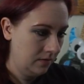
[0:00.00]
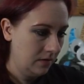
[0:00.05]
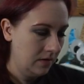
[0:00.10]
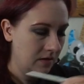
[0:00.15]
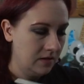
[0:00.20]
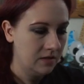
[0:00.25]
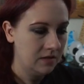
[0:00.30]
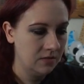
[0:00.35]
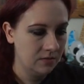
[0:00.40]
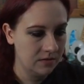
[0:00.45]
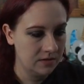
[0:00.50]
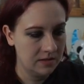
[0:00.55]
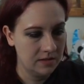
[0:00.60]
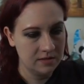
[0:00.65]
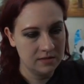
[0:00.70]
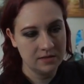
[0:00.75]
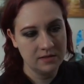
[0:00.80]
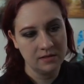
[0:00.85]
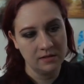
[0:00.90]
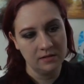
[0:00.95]
So
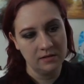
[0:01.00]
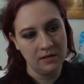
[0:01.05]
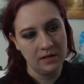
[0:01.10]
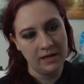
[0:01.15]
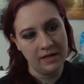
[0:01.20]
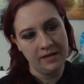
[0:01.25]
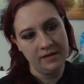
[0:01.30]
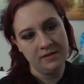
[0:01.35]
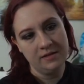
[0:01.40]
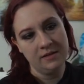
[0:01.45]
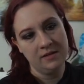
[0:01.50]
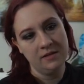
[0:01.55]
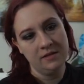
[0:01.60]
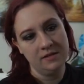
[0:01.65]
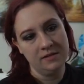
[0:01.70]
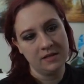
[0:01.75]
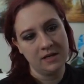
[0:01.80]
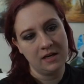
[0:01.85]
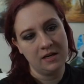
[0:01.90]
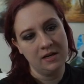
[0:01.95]
since the light is
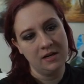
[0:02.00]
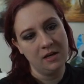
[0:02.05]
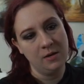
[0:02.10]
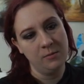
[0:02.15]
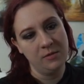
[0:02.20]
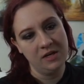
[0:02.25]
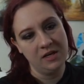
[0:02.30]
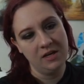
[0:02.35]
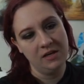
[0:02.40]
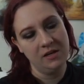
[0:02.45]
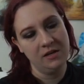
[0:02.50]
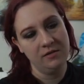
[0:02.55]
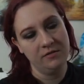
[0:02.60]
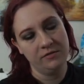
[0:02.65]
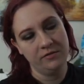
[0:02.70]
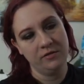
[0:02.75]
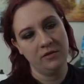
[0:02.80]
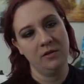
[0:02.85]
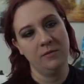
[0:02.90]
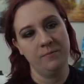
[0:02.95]
kind of emanating
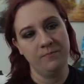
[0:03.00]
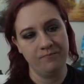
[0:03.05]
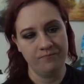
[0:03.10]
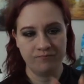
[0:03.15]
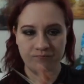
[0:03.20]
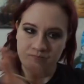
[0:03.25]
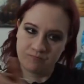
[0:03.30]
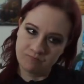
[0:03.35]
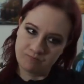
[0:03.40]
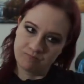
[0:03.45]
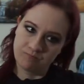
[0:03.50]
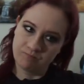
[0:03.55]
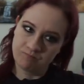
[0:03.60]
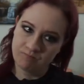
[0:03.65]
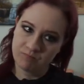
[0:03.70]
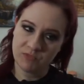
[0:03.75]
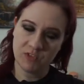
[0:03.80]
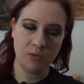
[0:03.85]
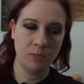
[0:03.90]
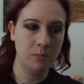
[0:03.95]
from
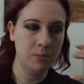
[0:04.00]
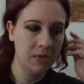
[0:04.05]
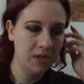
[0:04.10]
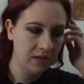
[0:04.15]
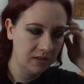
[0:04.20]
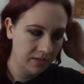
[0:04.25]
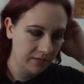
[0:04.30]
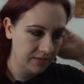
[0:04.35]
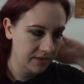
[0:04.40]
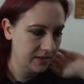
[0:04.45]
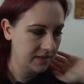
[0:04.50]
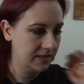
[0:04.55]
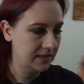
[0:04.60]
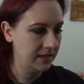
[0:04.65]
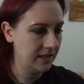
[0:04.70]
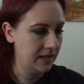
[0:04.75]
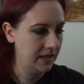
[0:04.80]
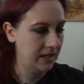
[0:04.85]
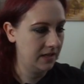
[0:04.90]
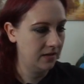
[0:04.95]
the middle of the
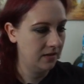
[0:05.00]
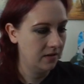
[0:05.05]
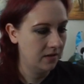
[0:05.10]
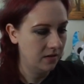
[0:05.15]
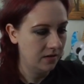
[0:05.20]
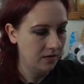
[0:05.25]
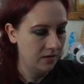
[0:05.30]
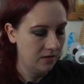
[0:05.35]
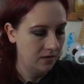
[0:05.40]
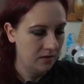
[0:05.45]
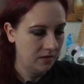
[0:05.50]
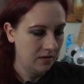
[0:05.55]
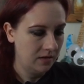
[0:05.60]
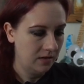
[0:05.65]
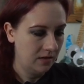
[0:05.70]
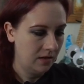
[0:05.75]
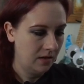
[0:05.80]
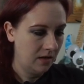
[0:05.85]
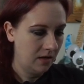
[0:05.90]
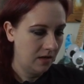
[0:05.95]
scene,
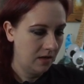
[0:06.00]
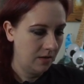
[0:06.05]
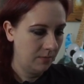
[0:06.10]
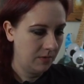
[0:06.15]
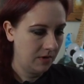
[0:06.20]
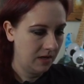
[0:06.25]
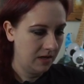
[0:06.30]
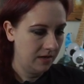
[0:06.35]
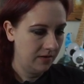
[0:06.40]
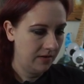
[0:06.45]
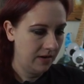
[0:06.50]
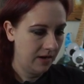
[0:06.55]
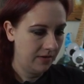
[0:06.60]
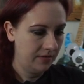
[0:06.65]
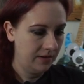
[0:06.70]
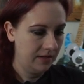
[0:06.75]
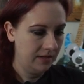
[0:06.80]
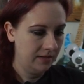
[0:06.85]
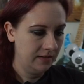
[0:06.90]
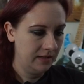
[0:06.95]
I'm kind of
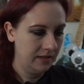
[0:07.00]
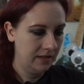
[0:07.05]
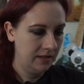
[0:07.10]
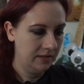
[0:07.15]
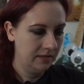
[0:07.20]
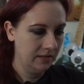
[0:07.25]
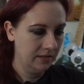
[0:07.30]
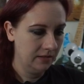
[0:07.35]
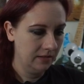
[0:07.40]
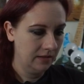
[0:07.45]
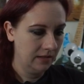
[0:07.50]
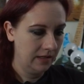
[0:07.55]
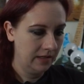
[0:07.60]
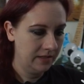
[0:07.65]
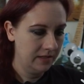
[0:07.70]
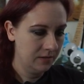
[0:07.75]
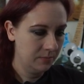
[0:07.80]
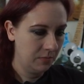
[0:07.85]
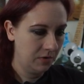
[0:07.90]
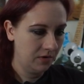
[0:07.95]
having the
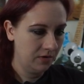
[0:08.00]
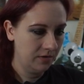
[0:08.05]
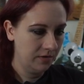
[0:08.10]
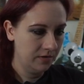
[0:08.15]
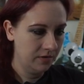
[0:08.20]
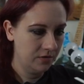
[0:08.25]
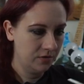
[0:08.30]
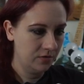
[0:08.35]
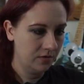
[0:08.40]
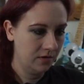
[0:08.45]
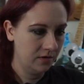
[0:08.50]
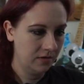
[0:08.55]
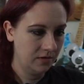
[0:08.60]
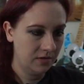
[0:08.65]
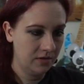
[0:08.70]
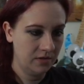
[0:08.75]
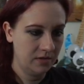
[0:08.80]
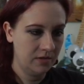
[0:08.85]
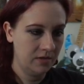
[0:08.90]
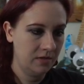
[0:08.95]
lightest part of the trunk
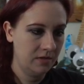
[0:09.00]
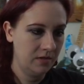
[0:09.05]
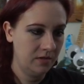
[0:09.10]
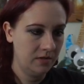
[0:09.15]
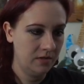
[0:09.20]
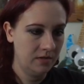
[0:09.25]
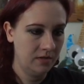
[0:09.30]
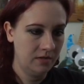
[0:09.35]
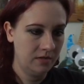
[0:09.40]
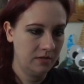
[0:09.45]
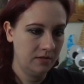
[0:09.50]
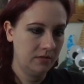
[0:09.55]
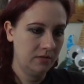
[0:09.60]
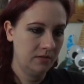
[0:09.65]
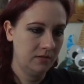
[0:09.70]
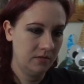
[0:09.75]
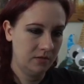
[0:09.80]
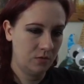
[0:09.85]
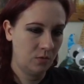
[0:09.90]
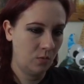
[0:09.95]

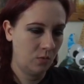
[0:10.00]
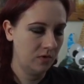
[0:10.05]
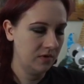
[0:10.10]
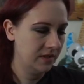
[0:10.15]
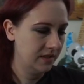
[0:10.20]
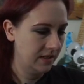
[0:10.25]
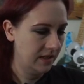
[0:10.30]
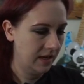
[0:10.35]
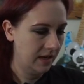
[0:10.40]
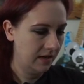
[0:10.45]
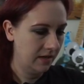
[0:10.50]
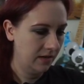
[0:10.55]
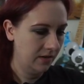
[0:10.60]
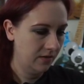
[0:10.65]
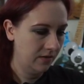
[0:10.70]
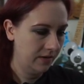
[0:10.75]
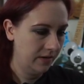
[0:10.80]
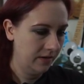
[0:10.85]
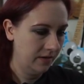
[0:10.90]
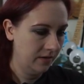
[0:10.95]
towards that
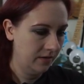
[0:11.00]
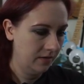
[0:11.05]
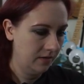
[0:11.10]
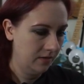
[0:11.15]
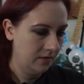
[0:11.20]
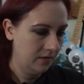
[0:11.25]
area.